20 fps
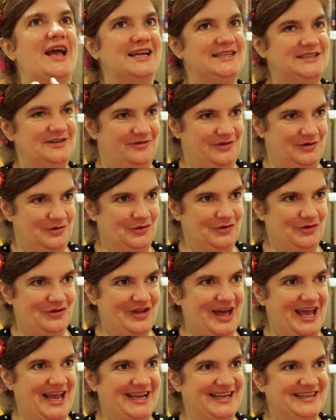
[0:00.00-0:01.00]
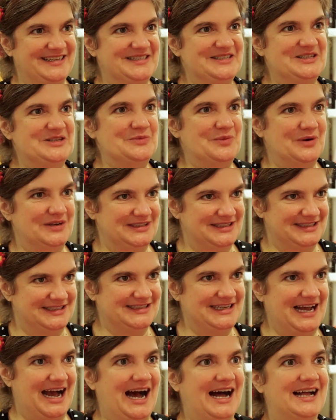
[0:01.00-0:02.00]
difficult thing to
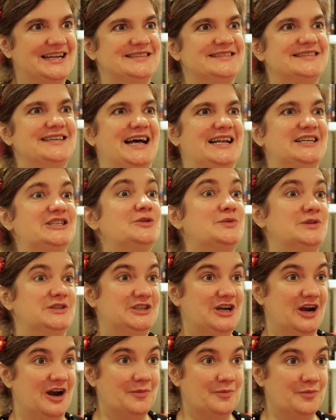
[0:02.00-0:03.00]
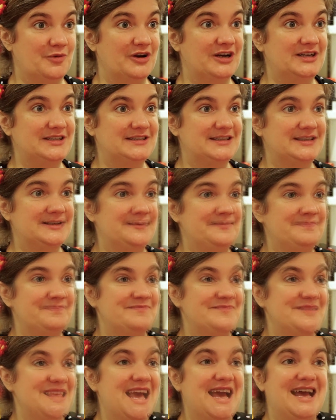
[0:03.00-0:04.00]
understand and to interpret.
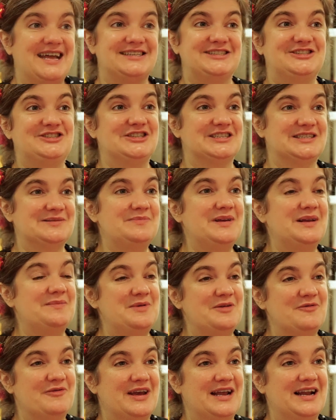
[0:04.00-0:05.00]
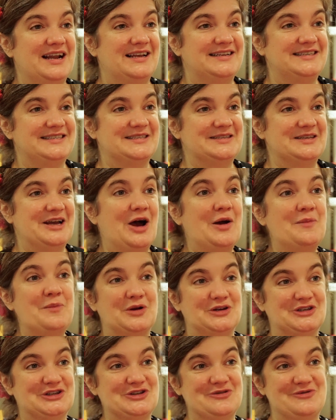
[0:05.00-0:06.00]
Yeah, it's just made me realise how
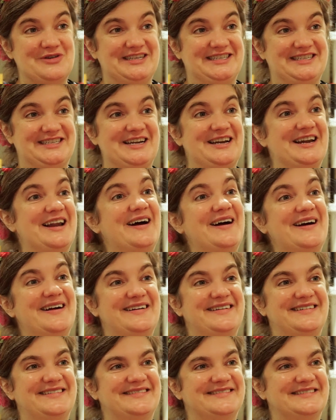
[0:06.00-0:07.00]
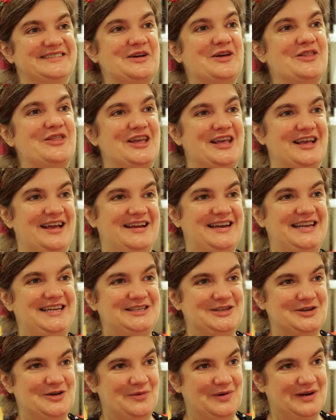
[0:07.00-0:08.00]
much there is to learn. So I think I need
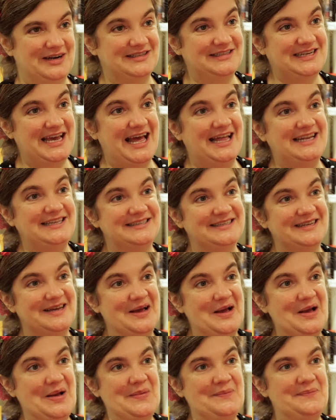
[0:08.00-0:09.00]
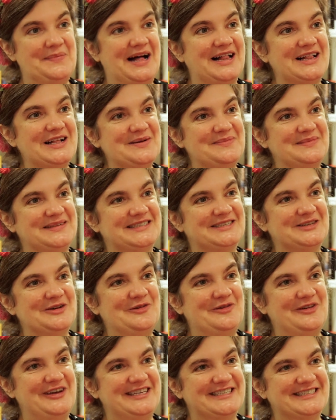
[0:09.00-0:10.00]
to go and attend Malcolm and
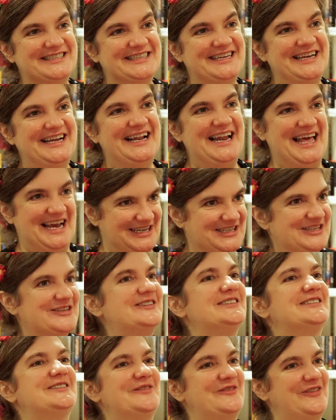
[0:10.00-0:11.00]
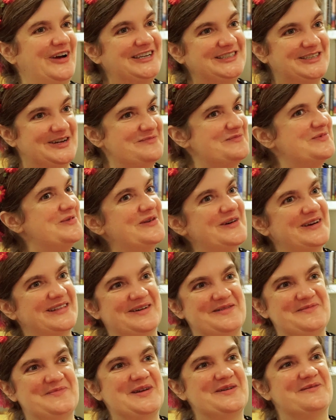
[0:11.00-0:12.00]
Sophie's lectures and find out more.
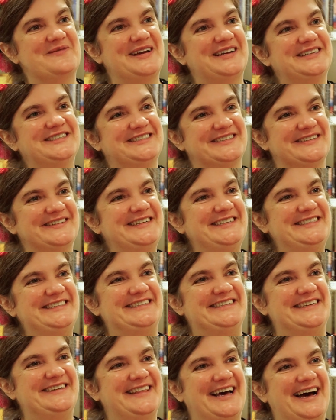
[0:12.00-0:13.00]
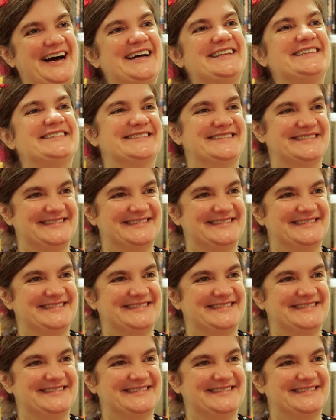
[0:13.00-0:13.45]
That would be a real joy to do that.